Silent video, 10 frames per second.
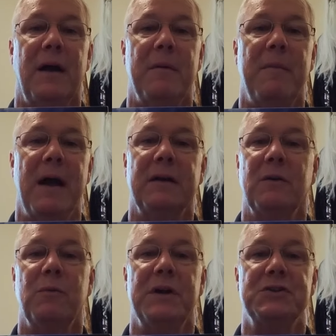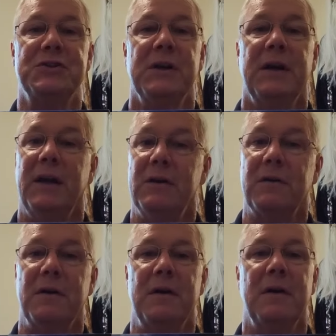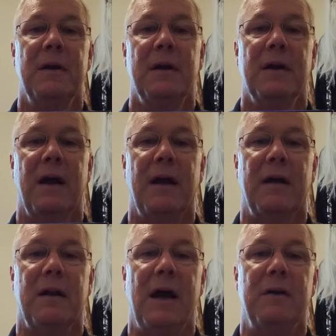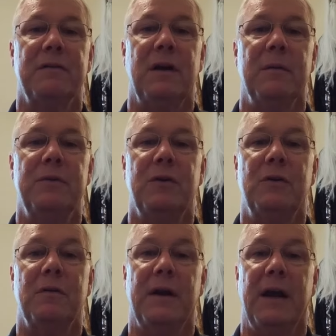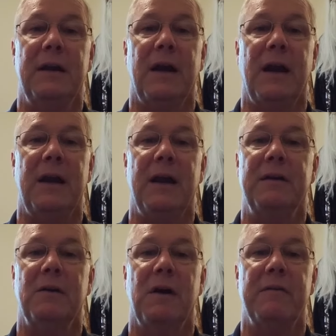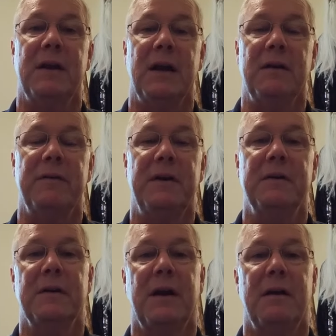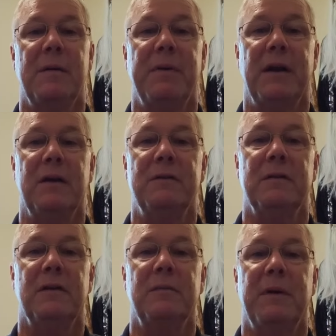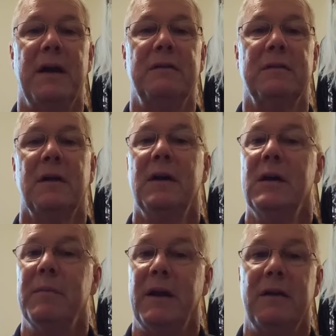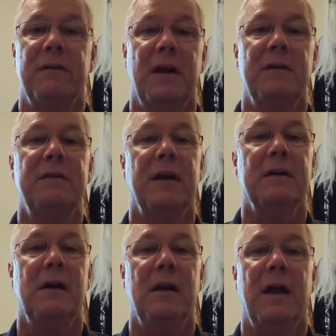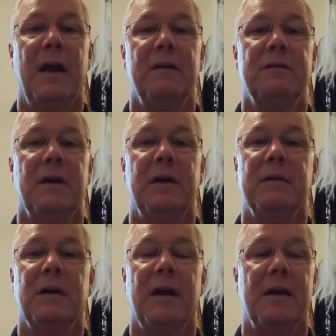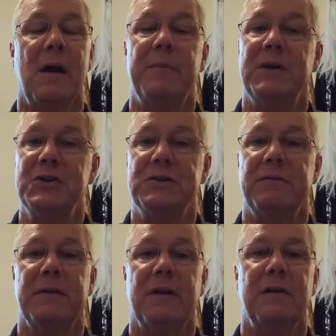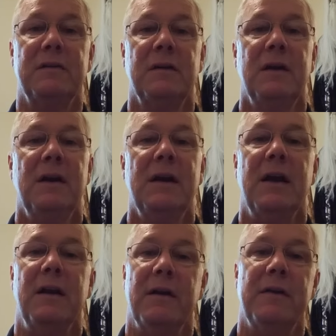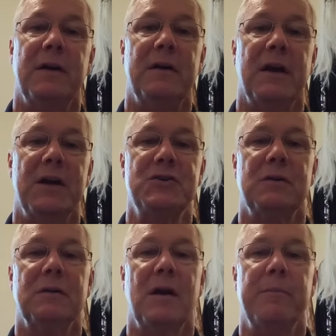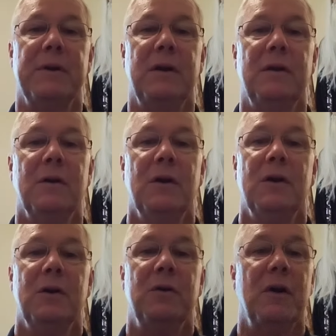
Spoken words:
magnet, which in turn allows him to create an anti-gravity elevator to carry payloads into space. But Edison has competition for this in another international company who